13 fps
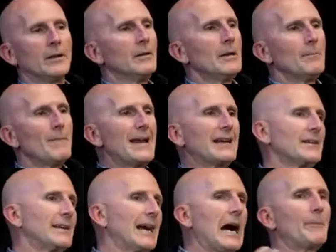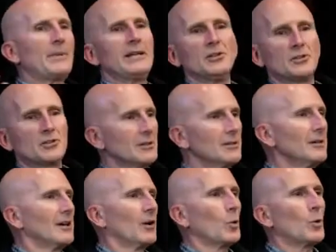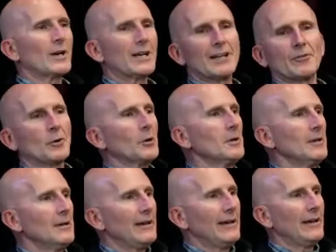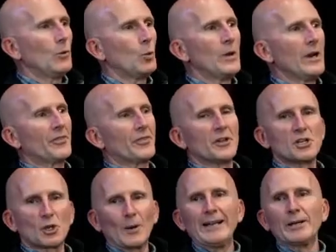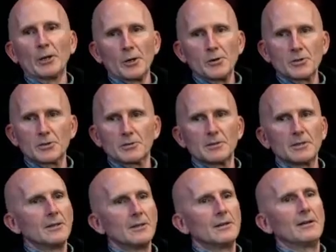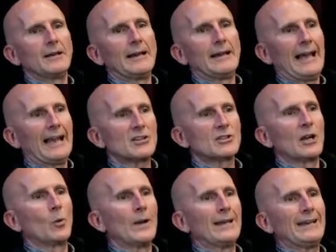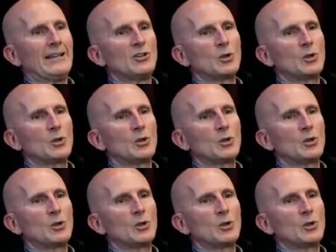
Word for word: making copies or whatever with the trainers as they went into a